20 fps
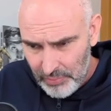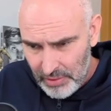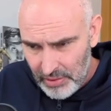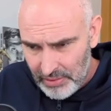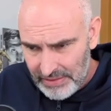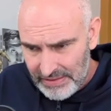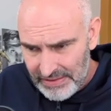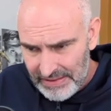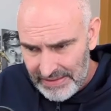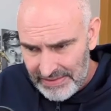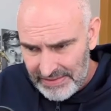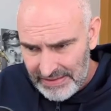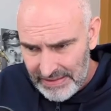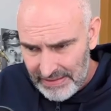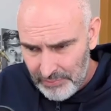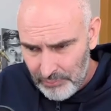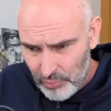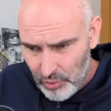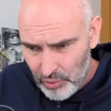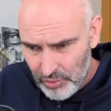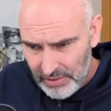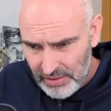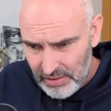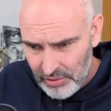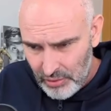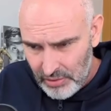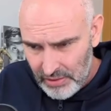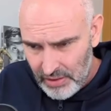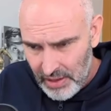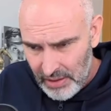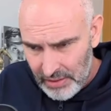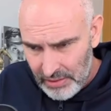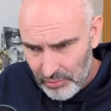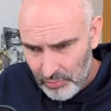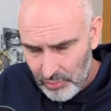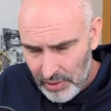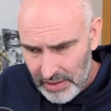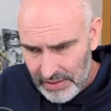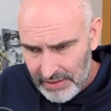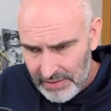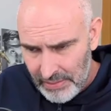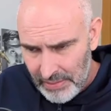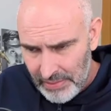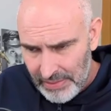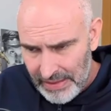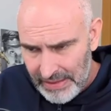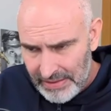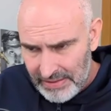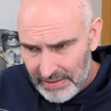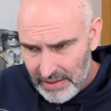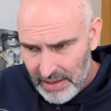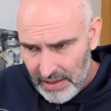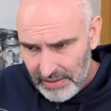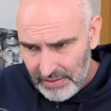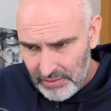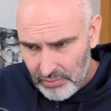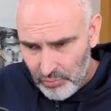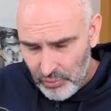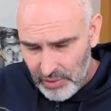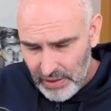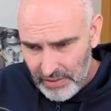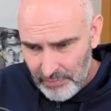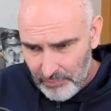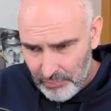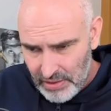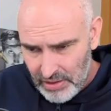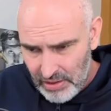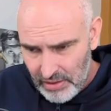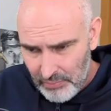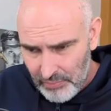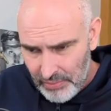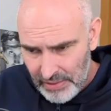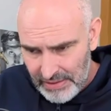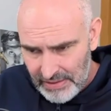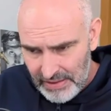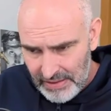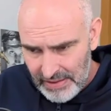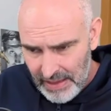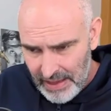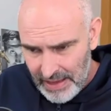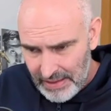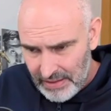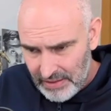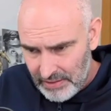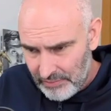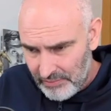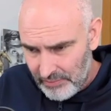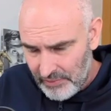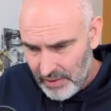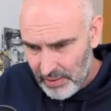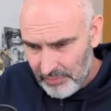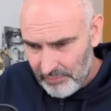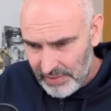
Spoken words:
Because since his pawns are on dark squares, his dark squared bishop isn't active,